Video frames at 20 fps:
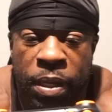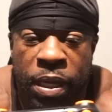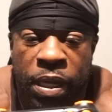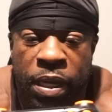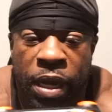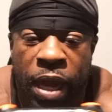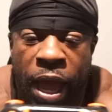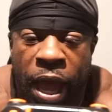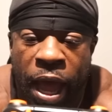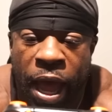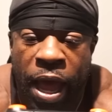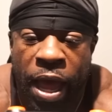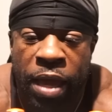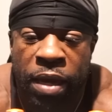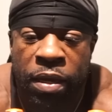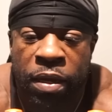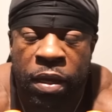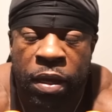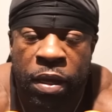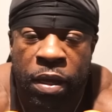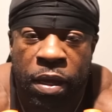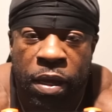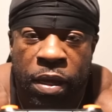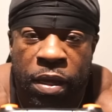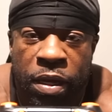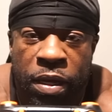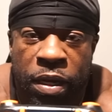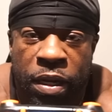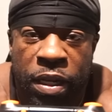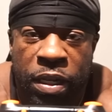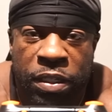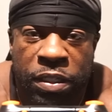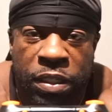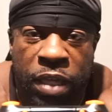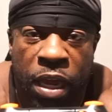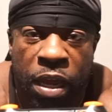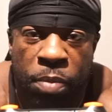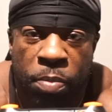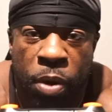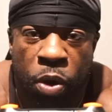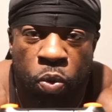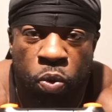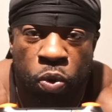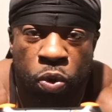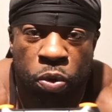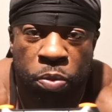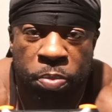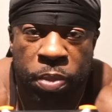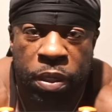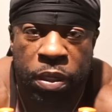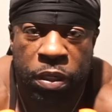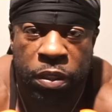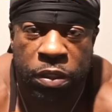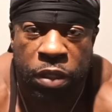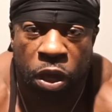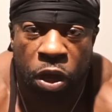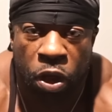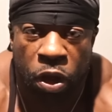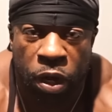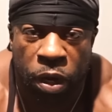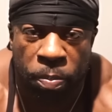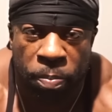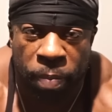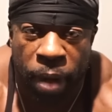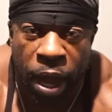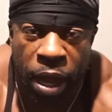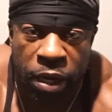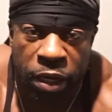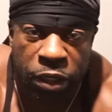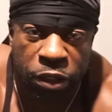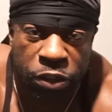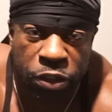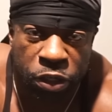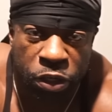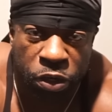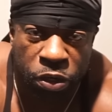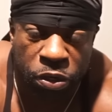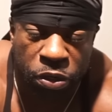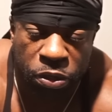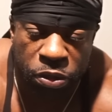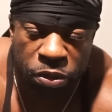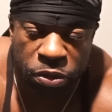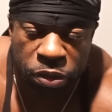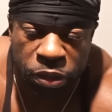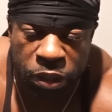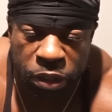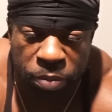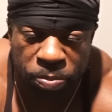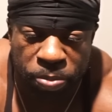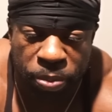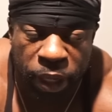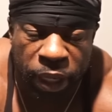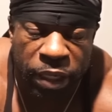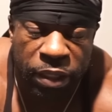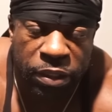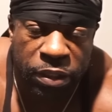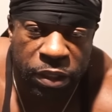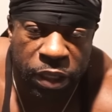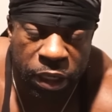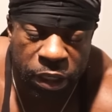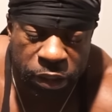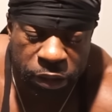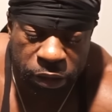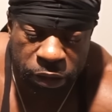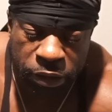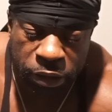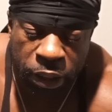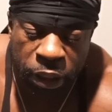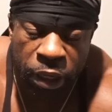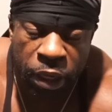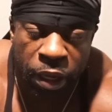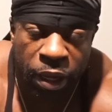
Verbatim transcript: It get hot, and then the inside of my room, because of all the monitors and the PlayStations,